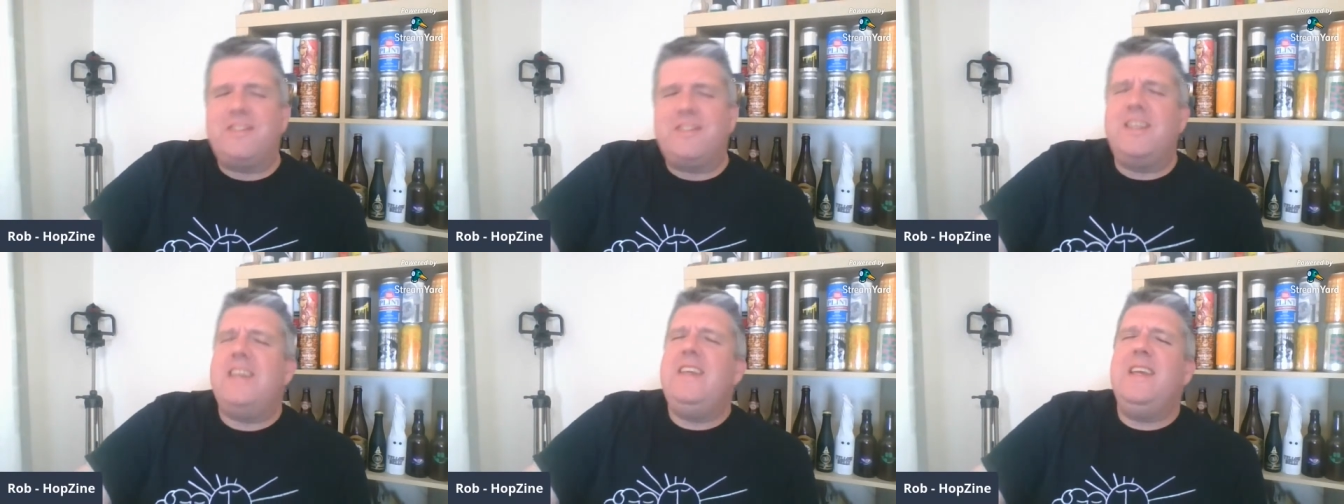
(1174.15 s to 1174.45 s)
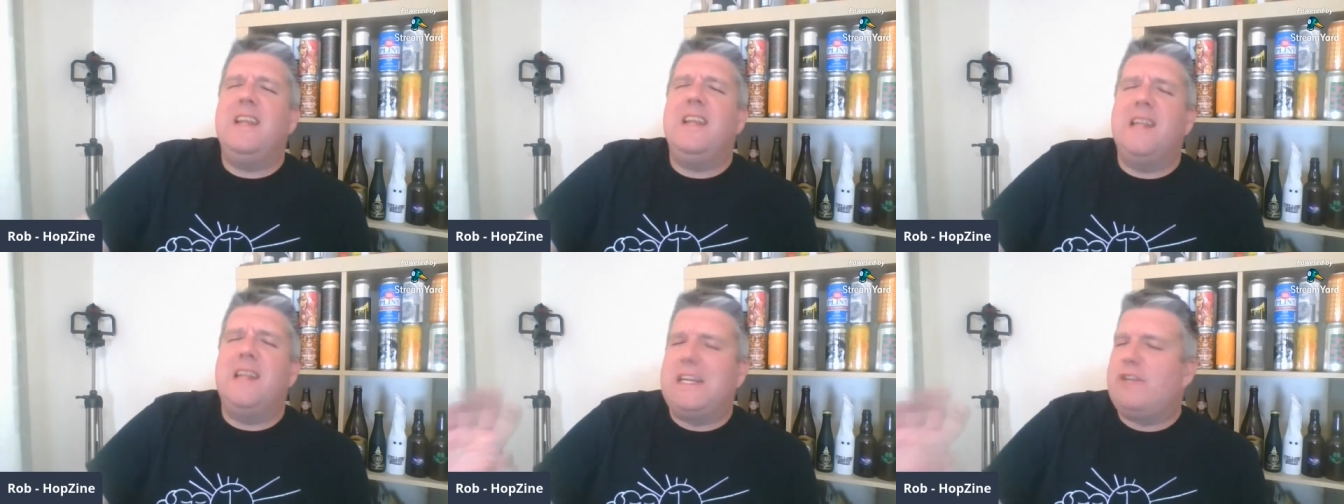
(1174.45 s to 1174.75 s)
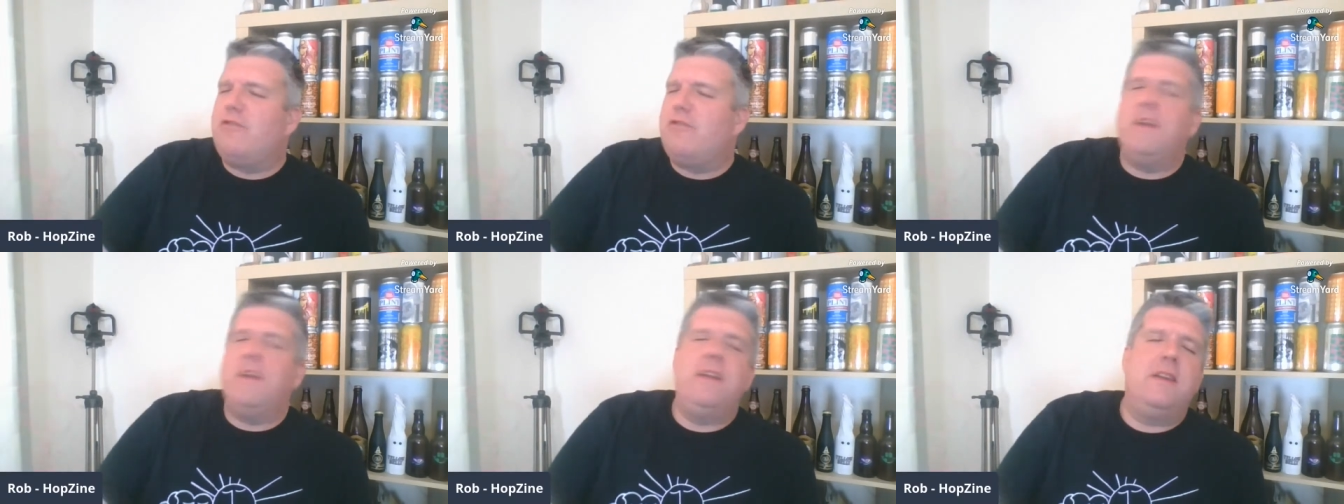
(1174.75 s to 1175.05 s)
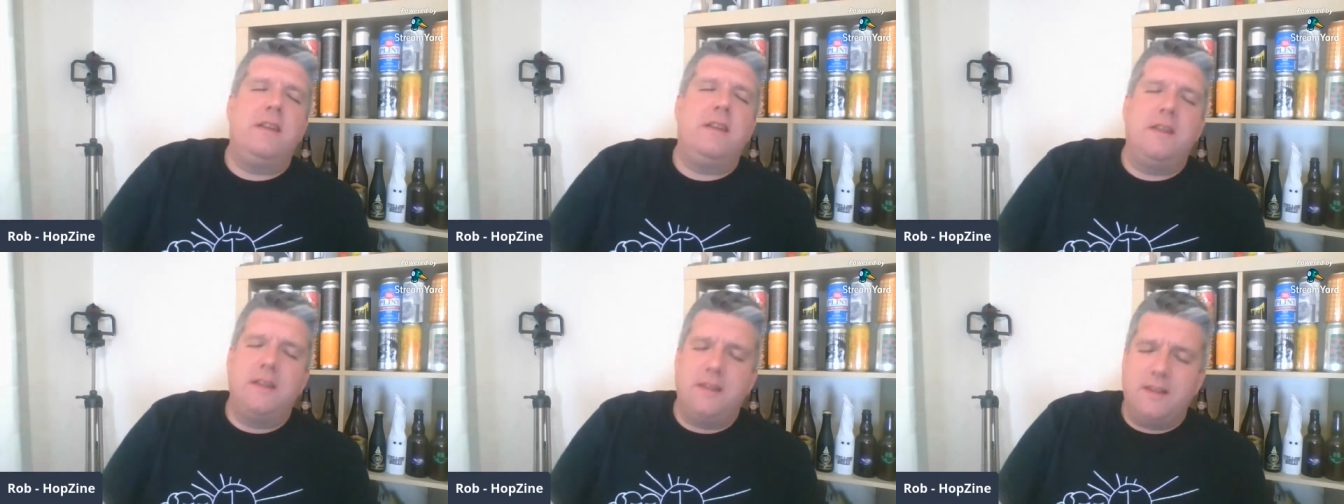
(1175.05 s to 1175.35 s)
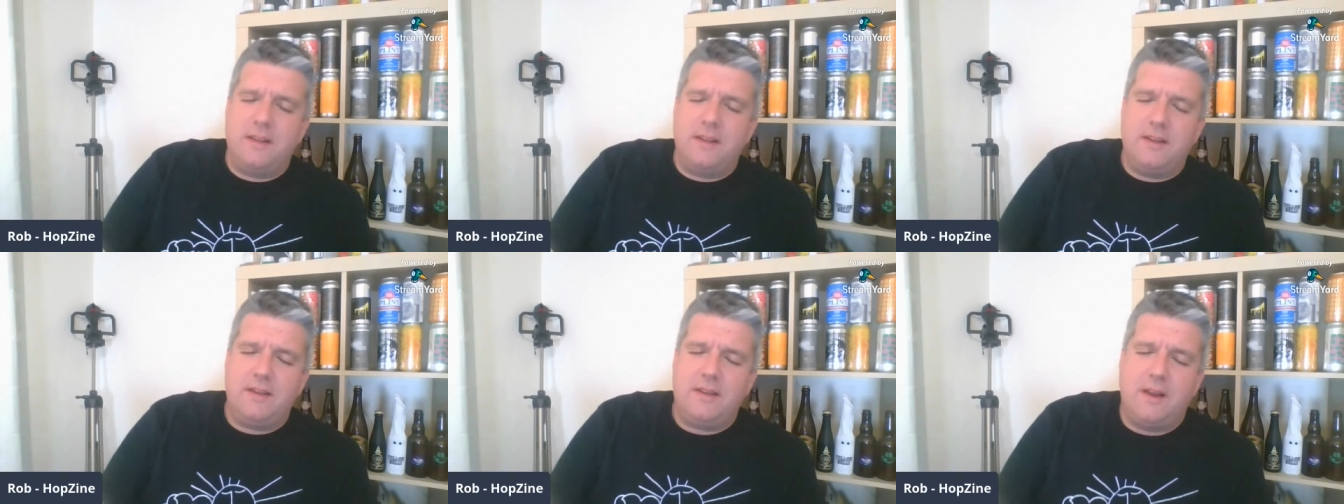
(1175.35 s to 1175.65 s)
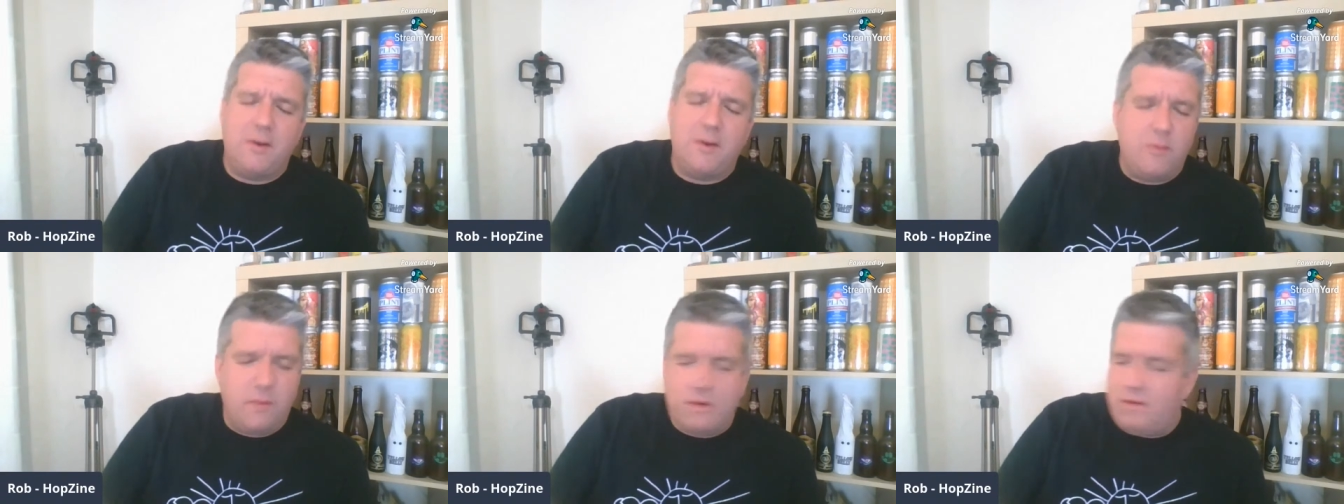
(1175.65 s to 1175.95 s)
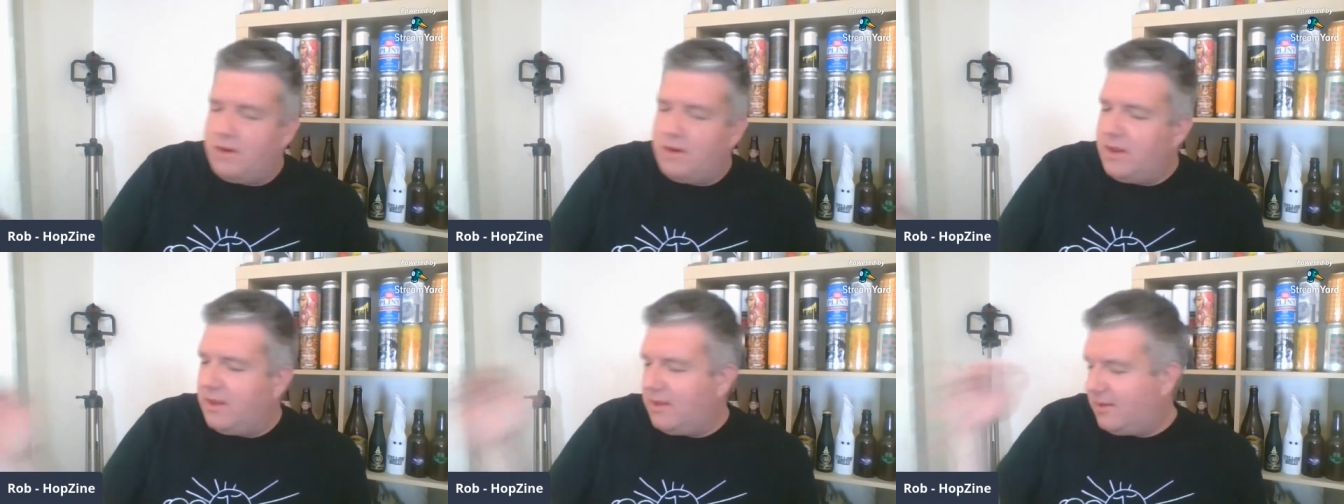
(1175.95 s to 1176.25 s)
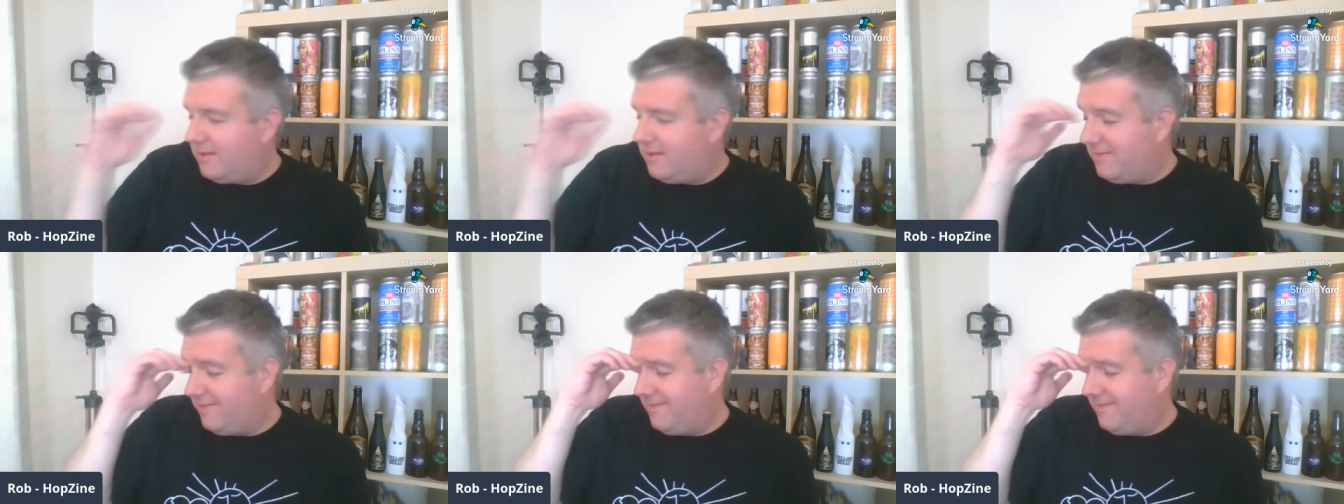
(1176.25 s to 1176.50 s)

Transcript: seen you littering. Don't worry.